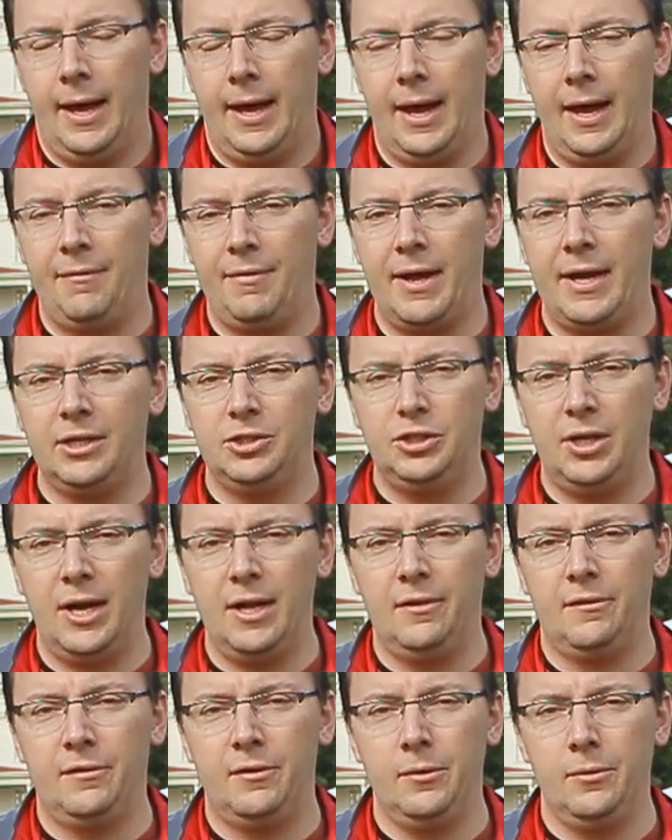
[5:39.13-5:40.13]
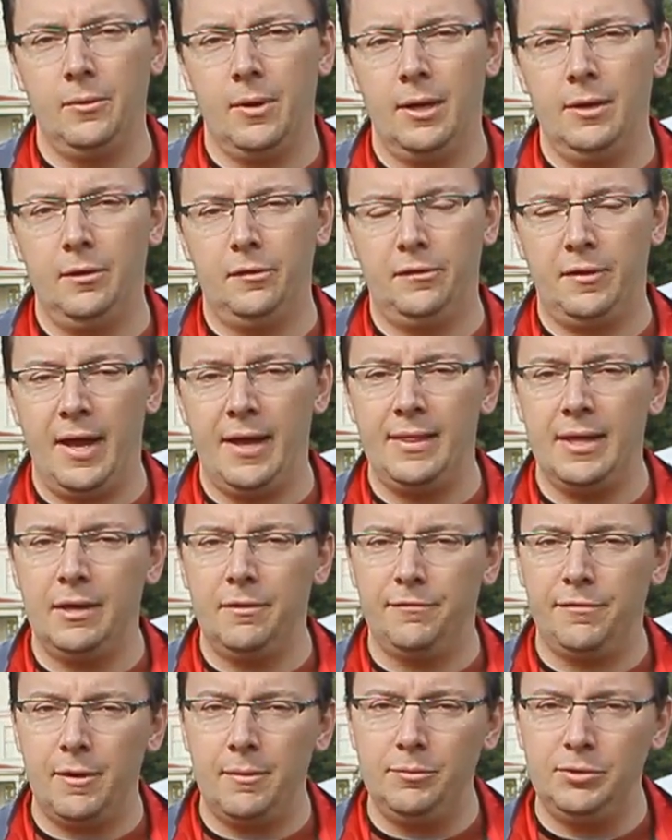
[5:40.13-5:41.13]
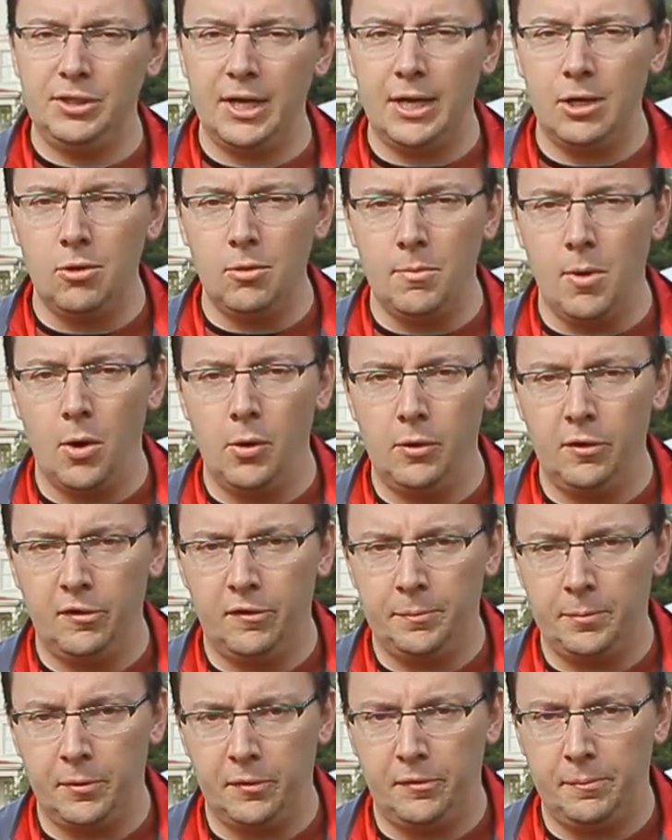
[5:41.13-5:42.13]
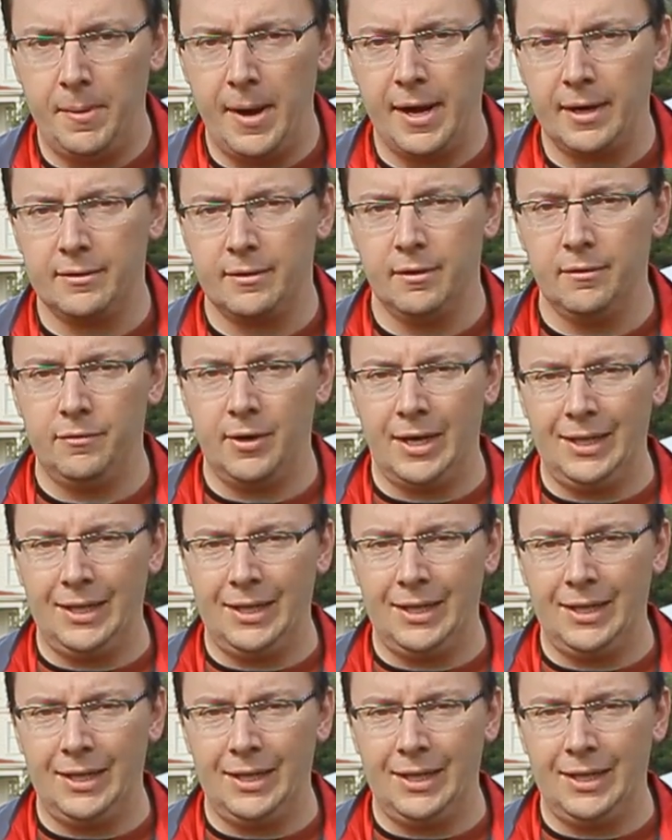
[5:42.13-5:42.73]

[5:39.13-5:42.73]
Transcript: I've had a chance to understand that from General Motors' perspective,